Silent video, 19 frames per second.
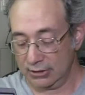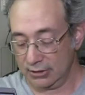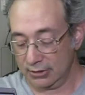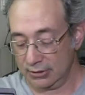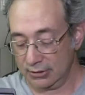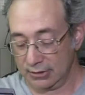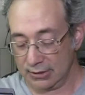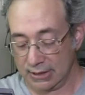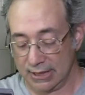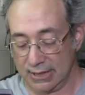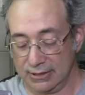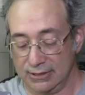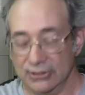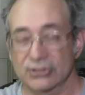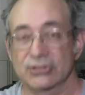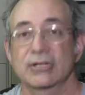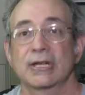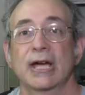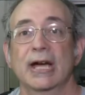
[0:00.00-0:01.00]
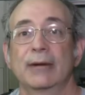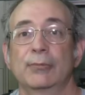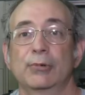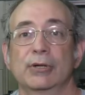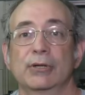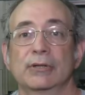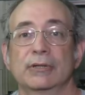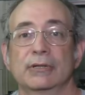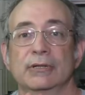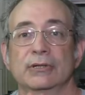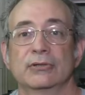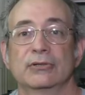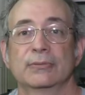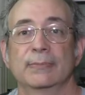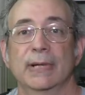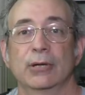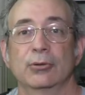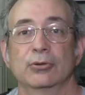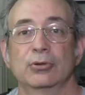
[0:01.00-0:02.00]
again, this camera is
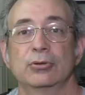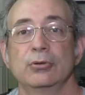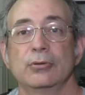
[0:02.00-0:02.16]
about